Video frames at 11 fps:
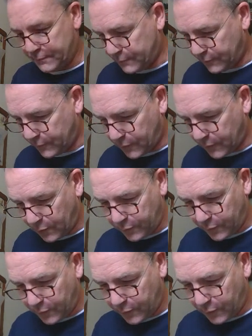So we've
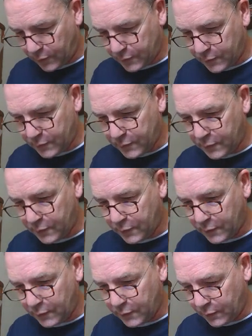got
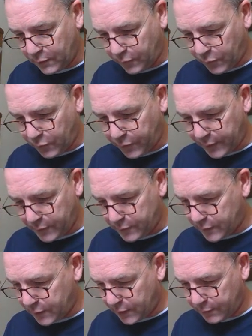4,000
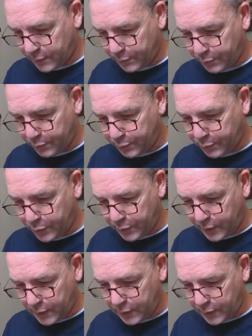times
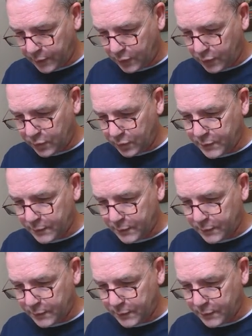0.9 cubed,